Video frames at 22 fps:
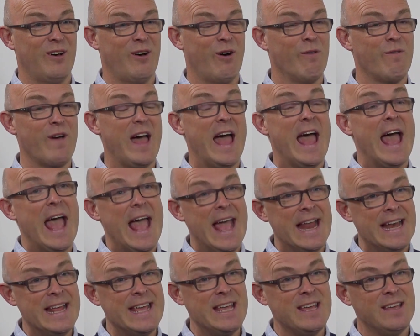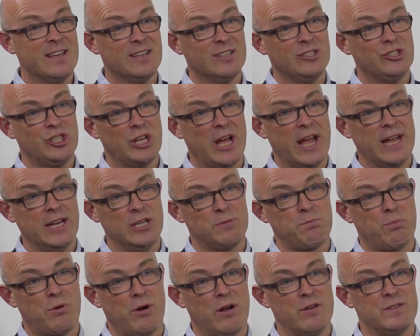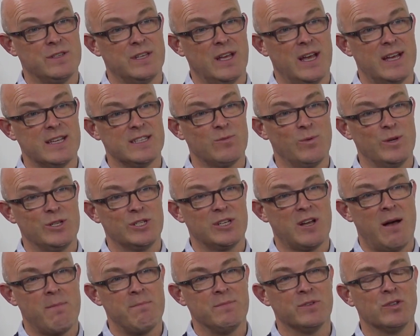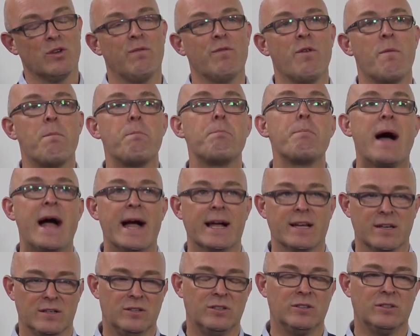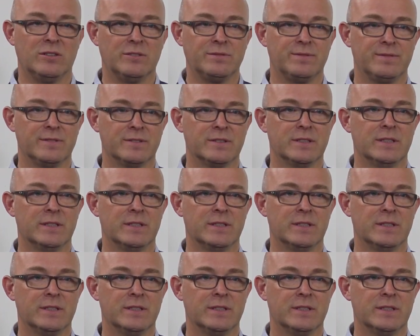of any change process, which comes off the back of